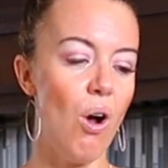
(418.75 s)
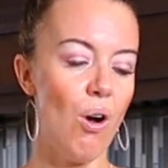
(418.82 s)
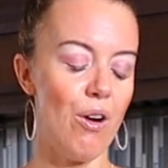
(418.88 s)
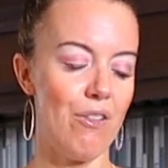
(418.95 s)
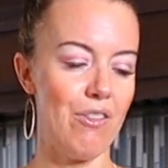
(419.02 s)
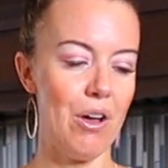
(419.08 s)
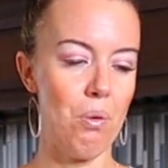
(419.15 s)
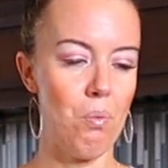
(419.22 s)

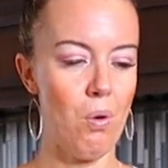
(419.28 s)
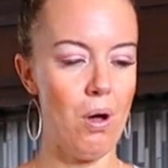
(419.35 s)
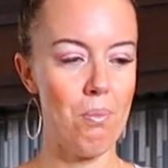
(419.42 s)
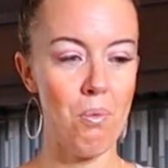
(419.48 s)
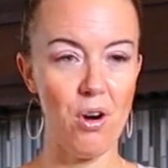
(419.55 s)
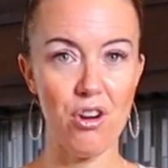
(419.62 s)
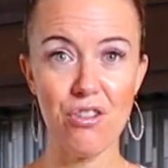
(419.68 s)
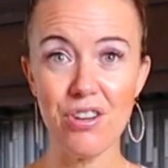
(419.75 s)
or if I want
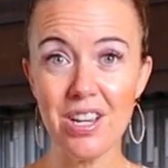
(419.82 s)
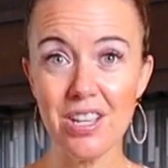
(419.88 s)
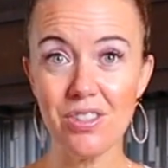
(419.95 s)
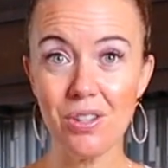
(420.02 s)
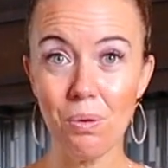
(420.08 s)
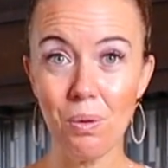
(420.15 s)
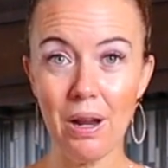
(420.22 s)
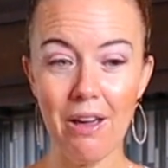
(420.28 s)
more
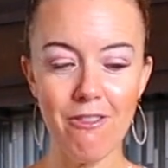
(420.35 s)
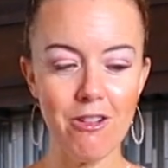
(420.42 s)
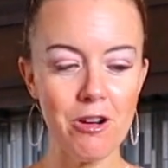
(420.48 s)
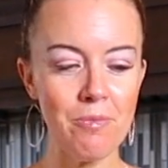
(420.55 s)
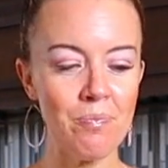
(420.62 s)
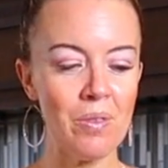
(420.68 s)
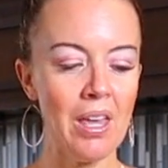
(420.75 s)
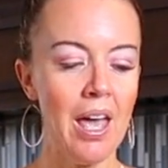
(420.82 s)
greens or
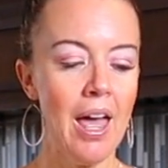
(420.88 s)
whatever.